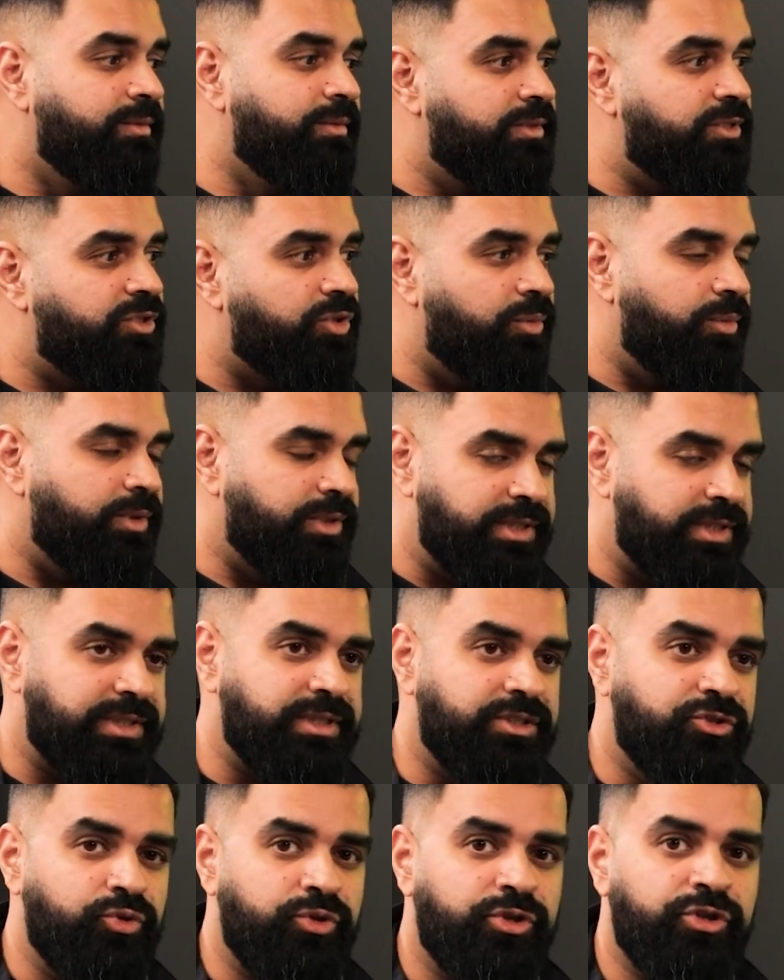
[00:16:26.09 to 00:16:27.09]
So
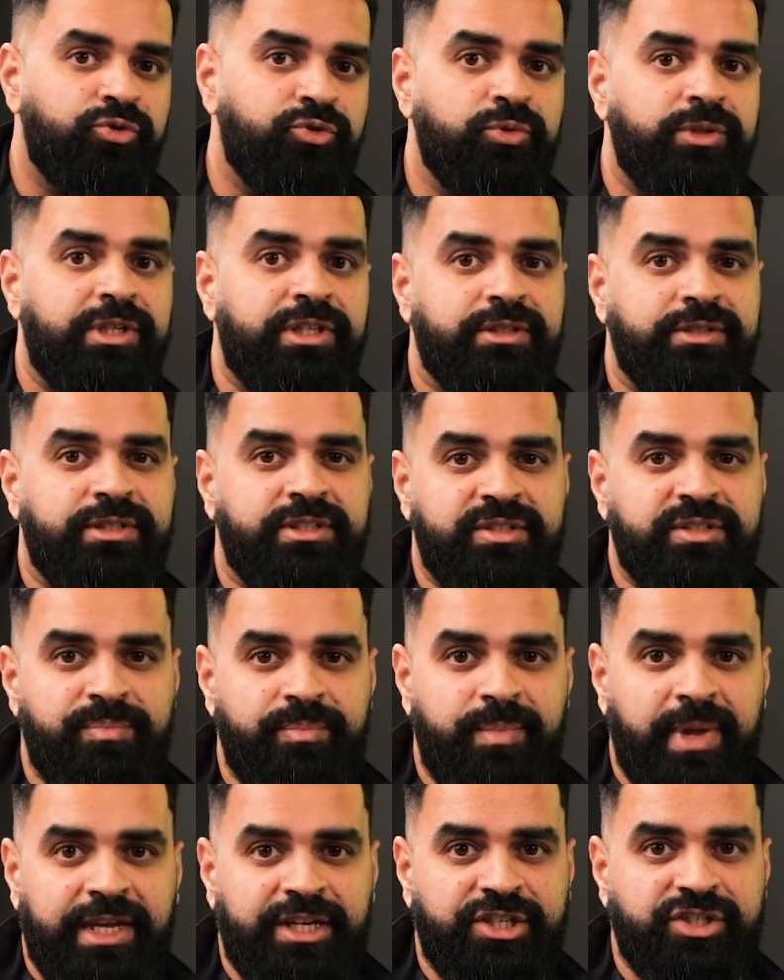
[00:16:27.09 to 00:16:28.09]
just do your due diligence,
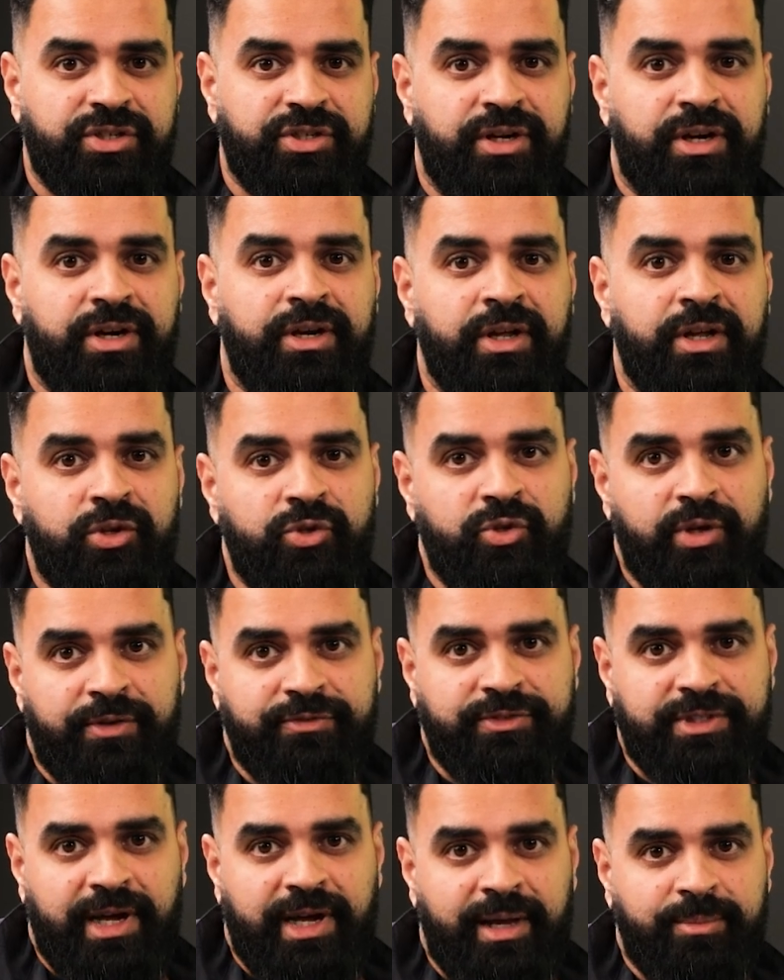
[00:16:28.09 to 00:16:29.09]
make sure you
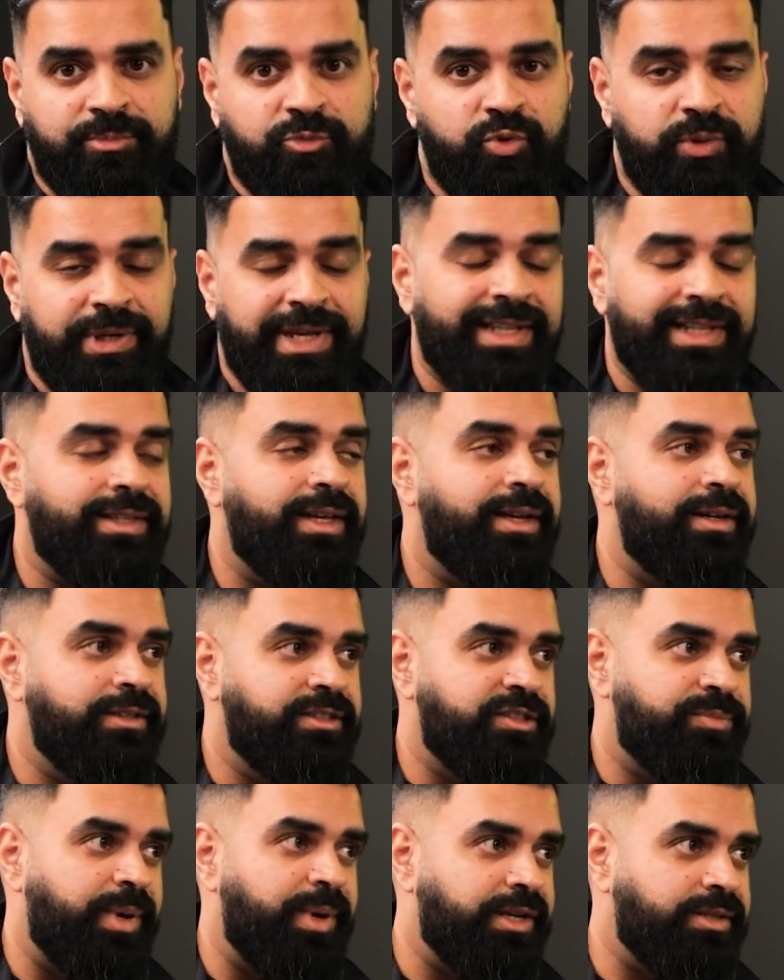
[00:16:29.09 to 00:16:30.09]
have time to get that
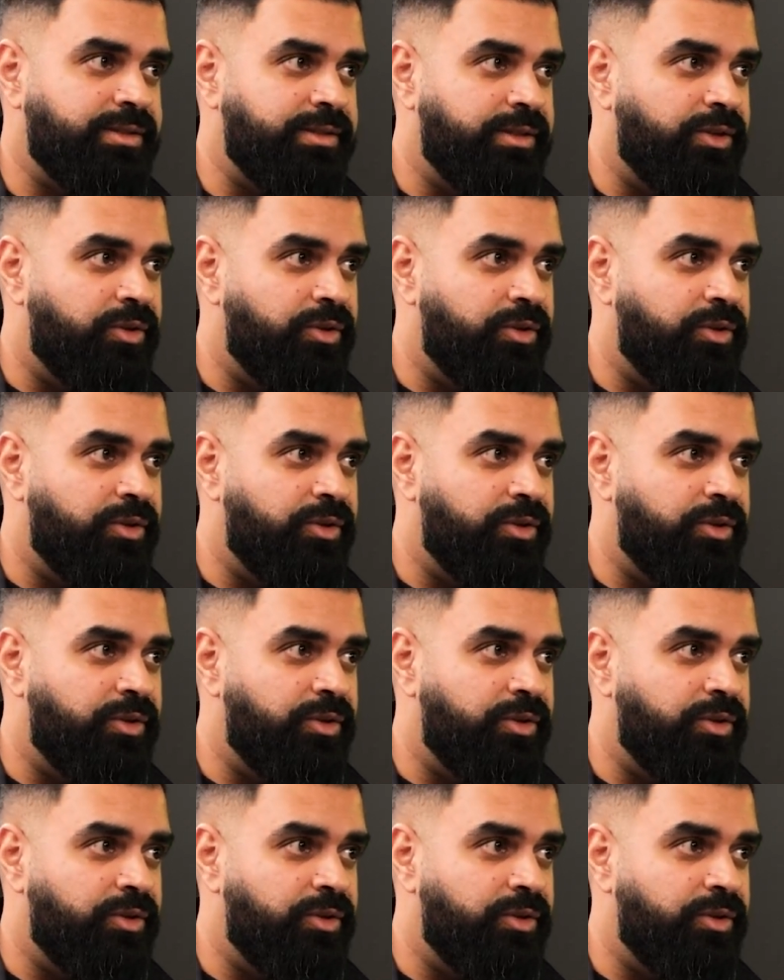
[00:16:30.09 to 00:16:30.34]
inspection.